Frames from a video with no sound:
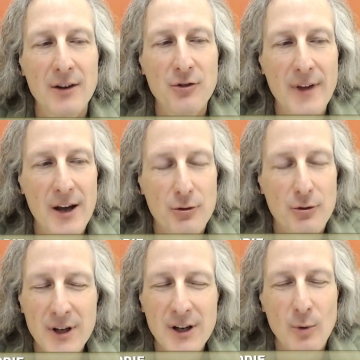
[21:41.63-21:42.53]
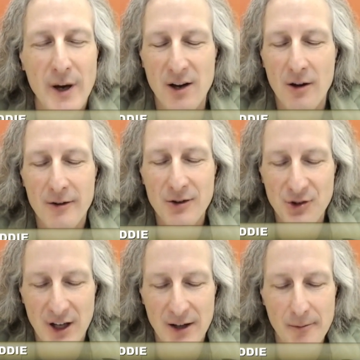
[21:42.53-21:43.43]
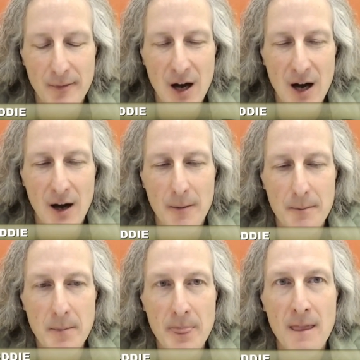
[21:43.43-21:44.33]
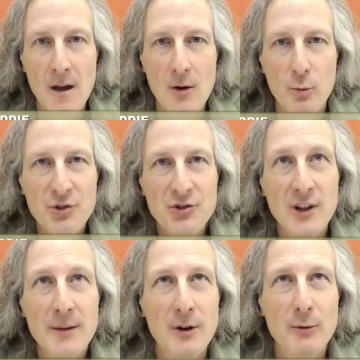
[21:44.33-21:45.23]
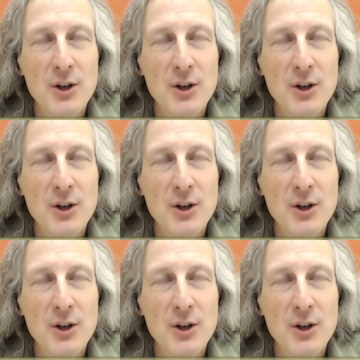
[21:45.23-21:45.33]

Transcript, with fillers: And so that green and white color scheme um, was deliberate.